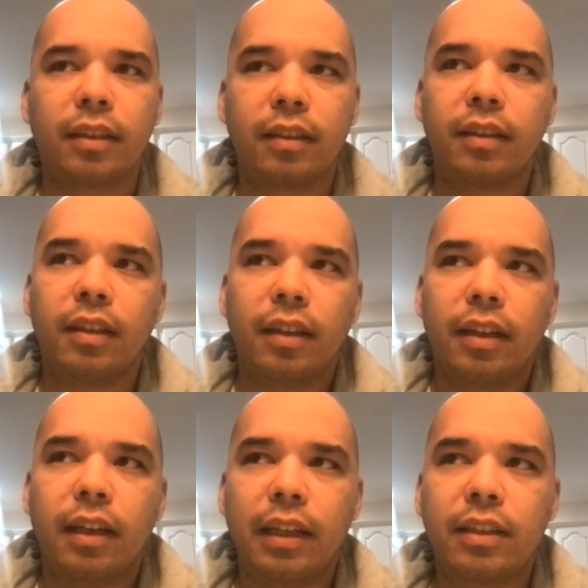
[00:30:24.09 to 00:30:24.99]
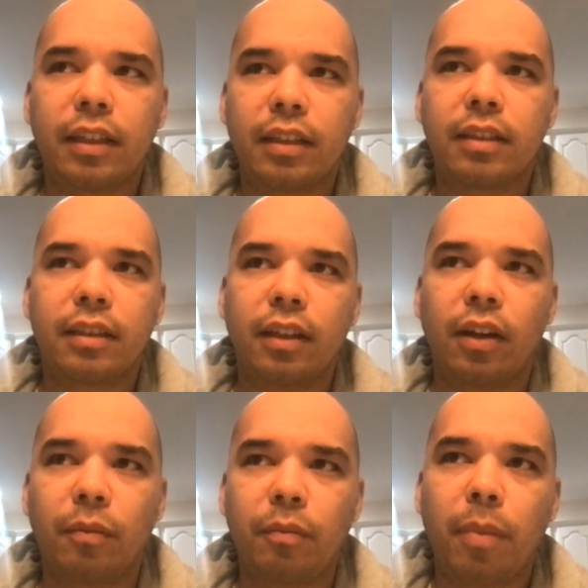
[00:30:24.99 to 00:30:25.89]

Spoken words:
And he's just, and